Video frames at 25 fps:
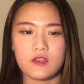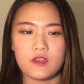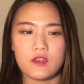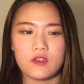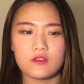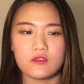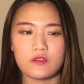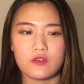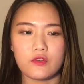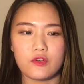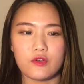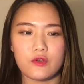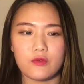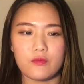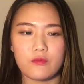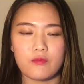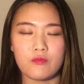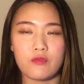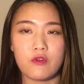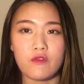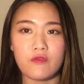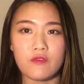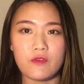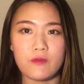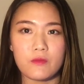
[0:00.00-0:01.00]
So
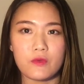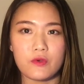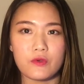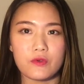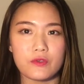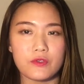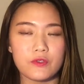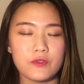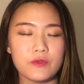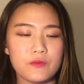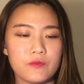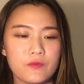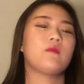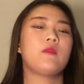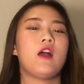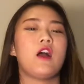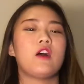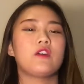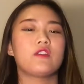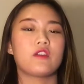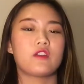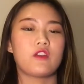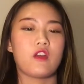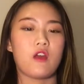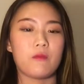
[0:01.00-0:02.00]
profit model,
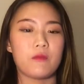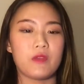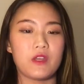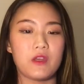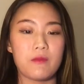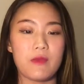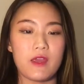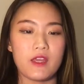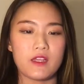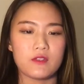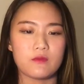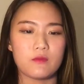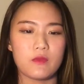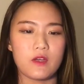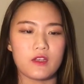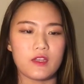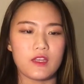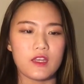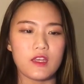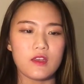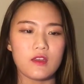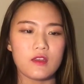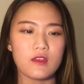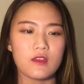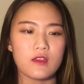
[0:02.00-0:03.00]
how the company makes
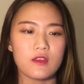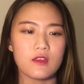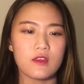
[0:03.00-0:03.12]
money.